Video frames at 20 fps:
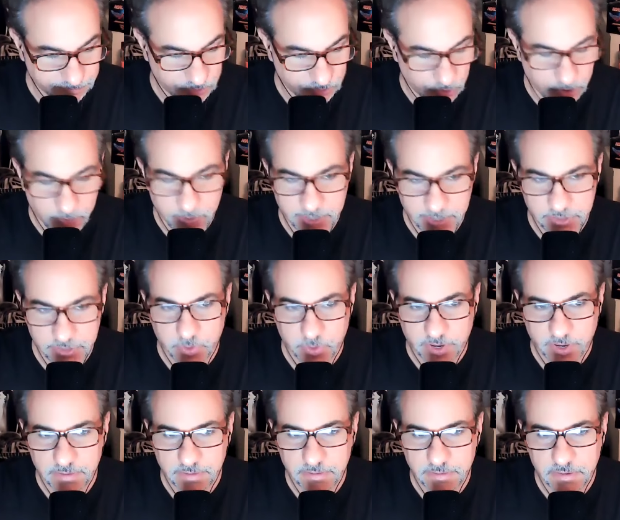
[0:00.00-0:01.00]
or a
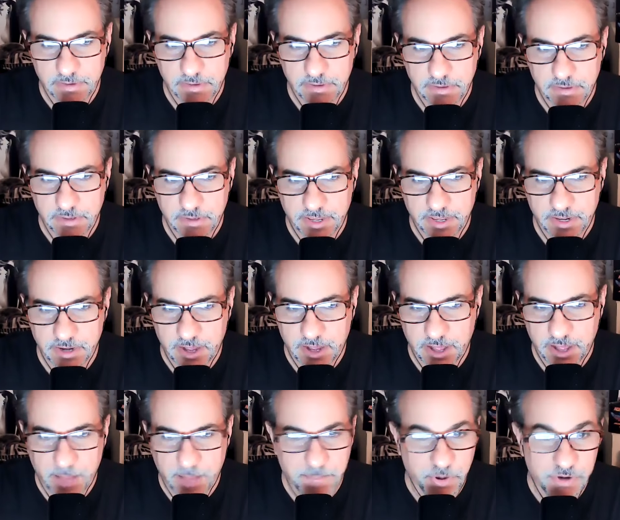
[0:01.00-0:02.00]
retweet. And
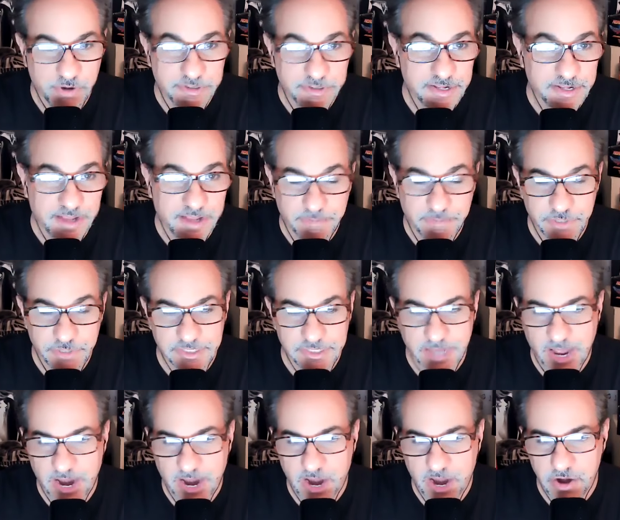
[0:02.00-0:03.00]
personally, I'm just
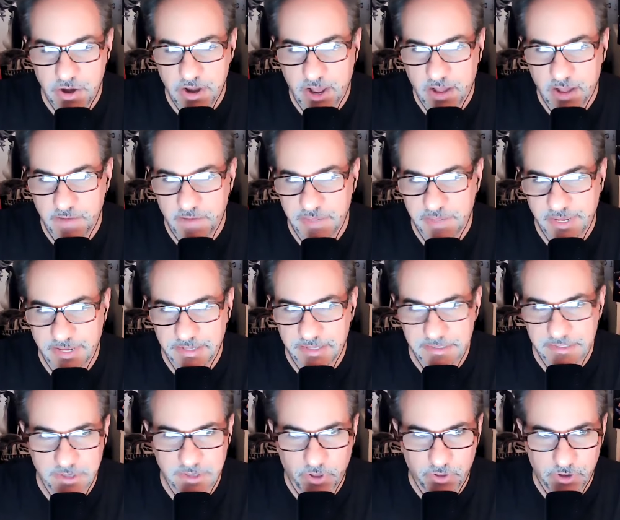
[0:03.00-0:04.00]
tired of the
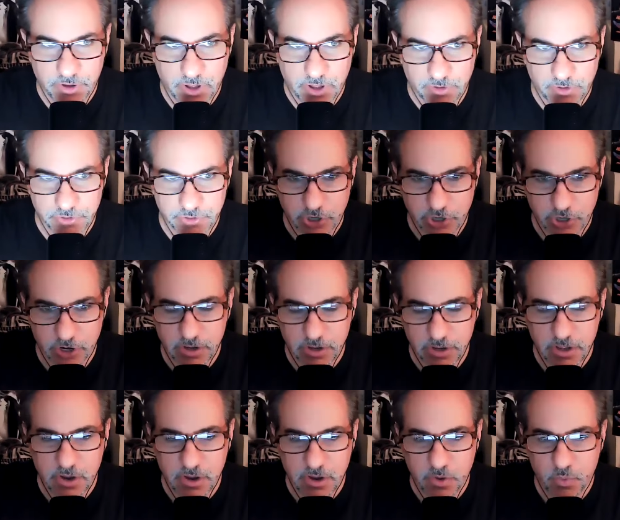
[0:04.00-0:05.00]
insult culture
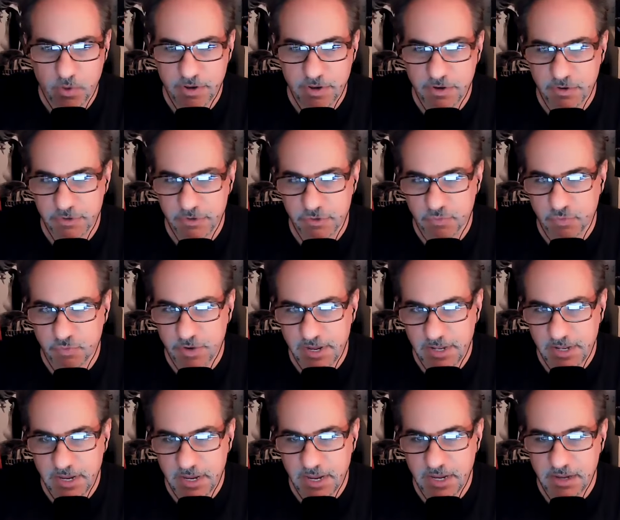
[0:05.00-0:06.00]
when there's
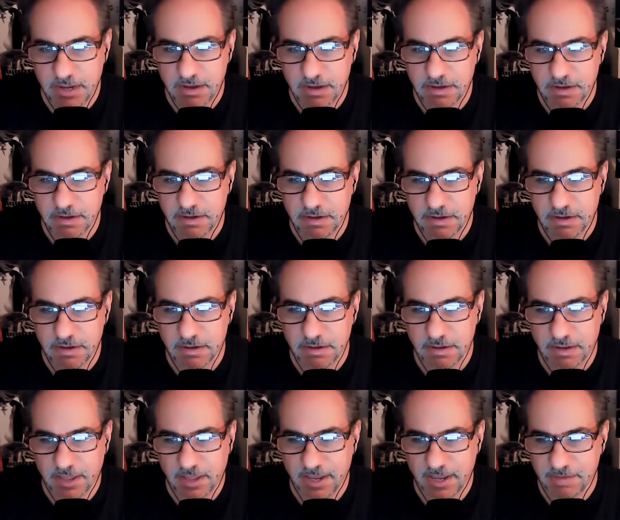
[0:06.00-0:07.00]
really
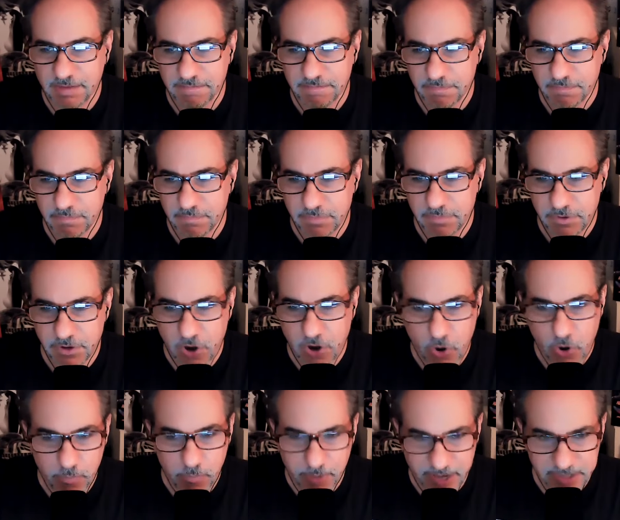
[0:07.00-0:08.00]
like
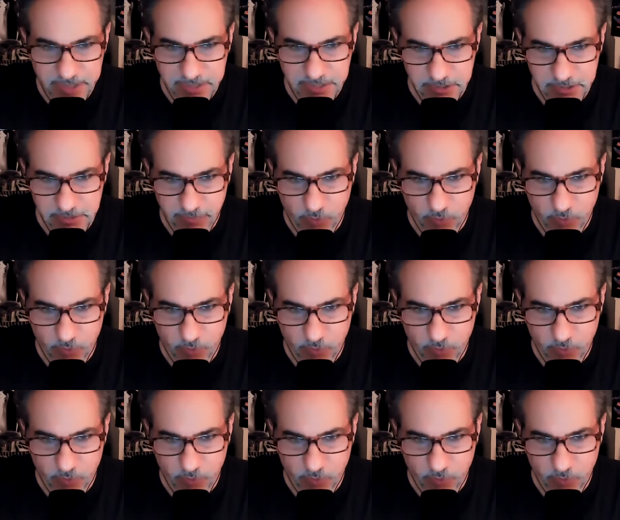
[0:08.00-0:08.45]
no basis